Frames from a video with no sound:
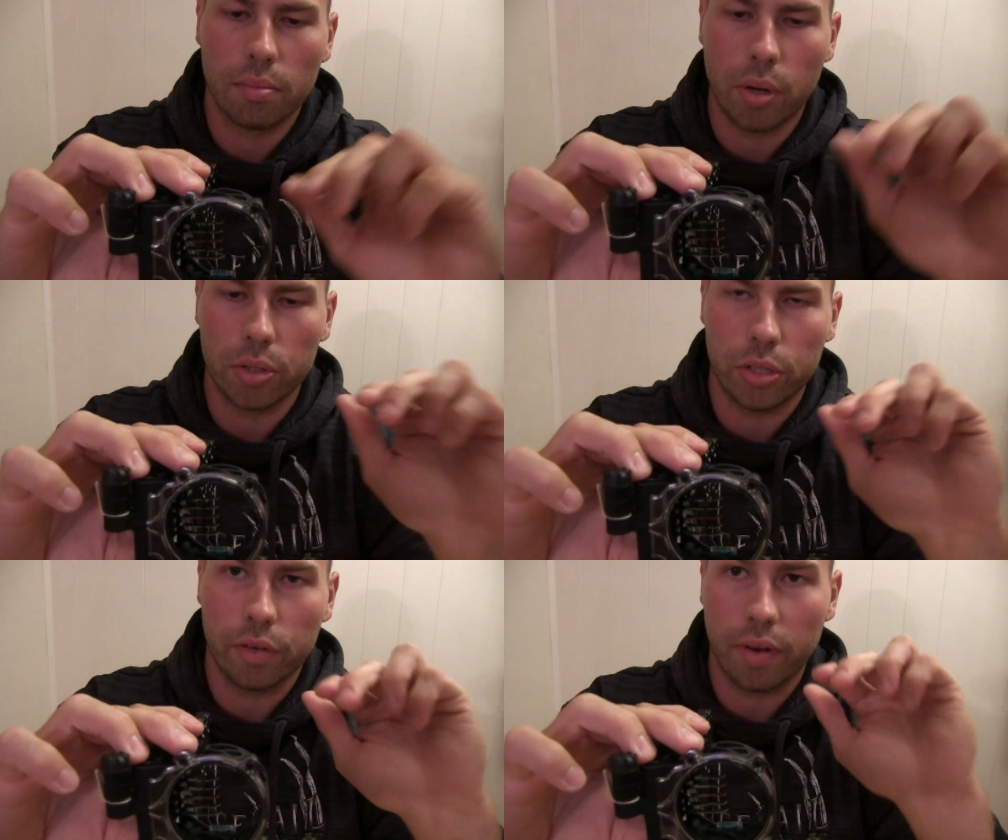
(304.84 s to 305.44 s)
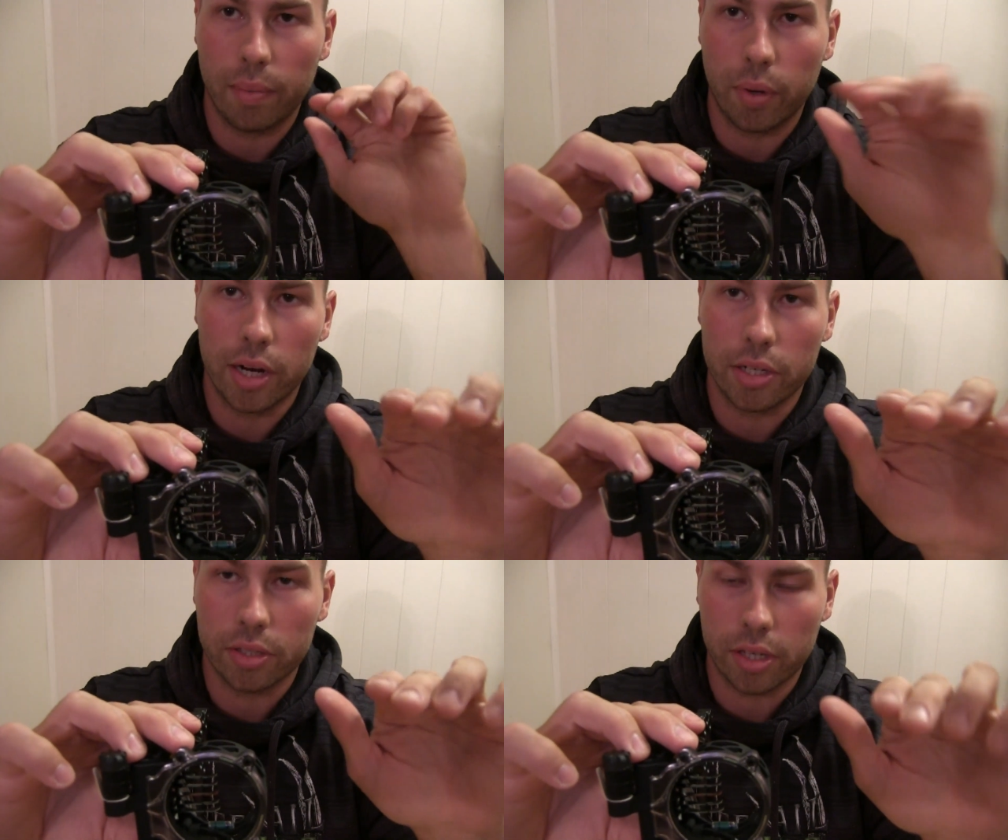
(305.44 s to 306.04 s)
most of your
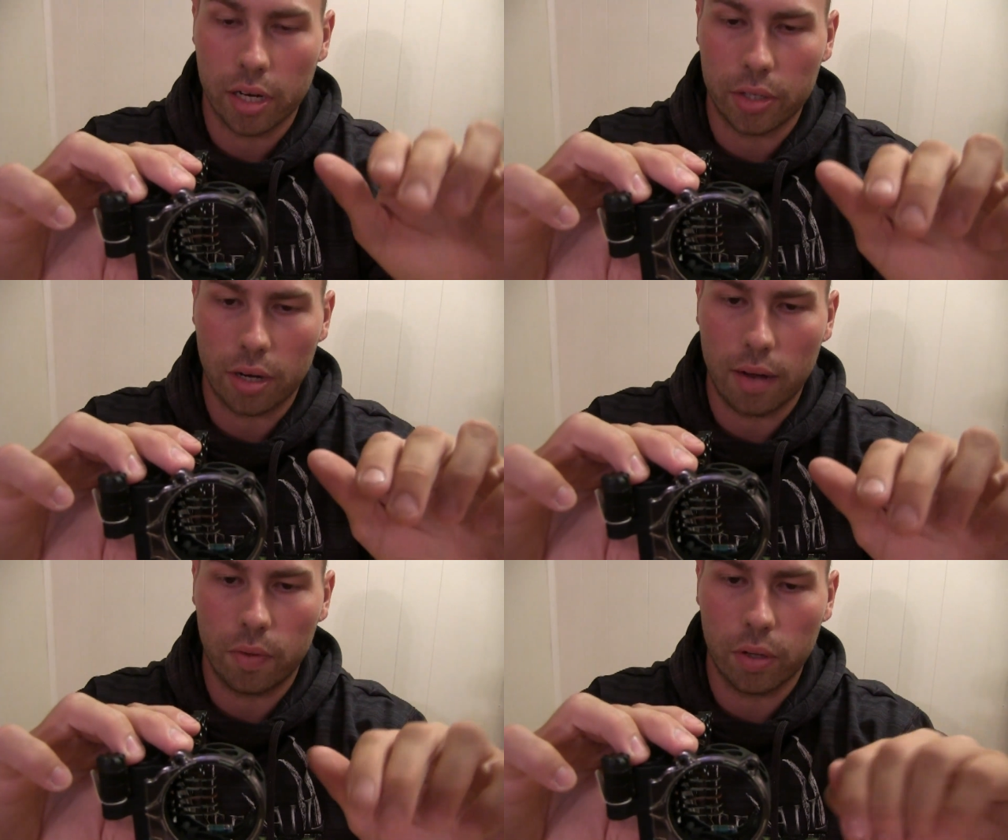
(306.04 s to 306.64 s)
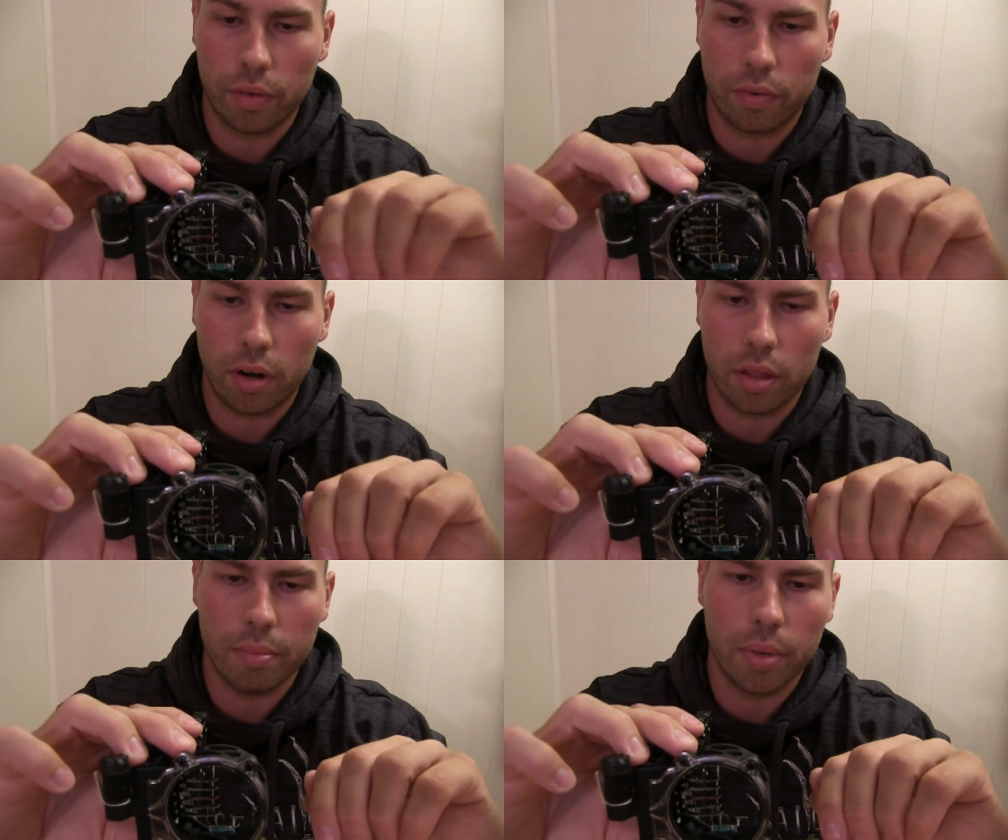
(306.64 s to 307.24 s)
vibration is going to travel to the
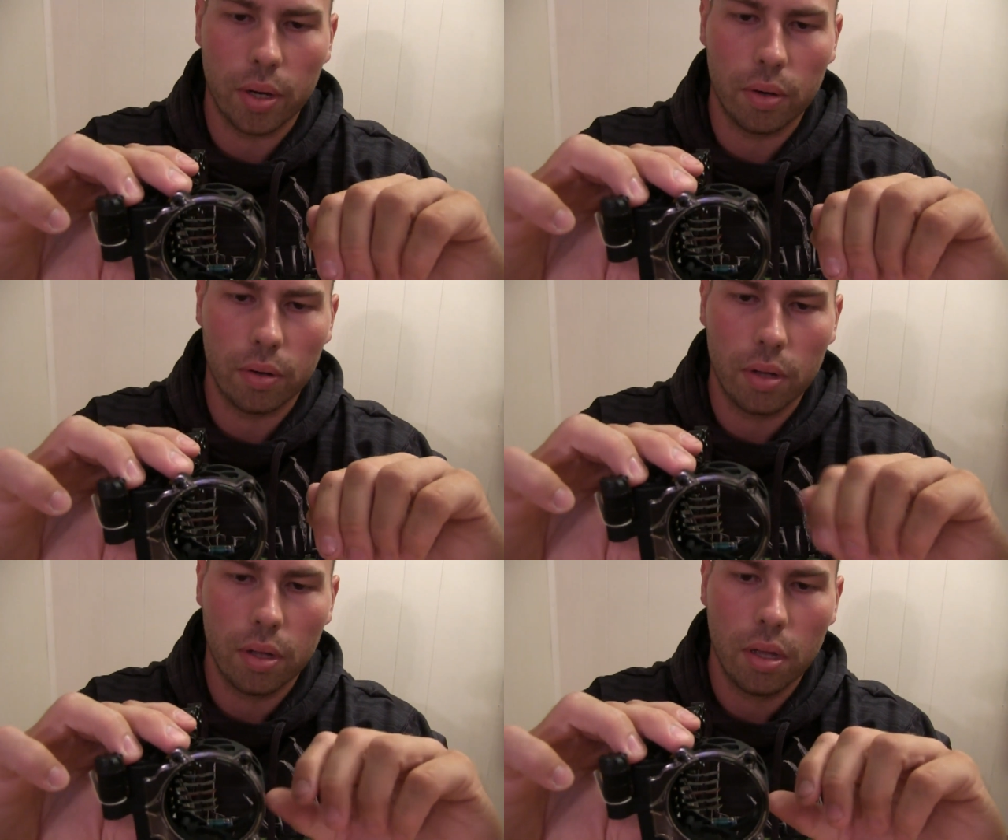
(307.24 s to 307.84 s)
front of the bow,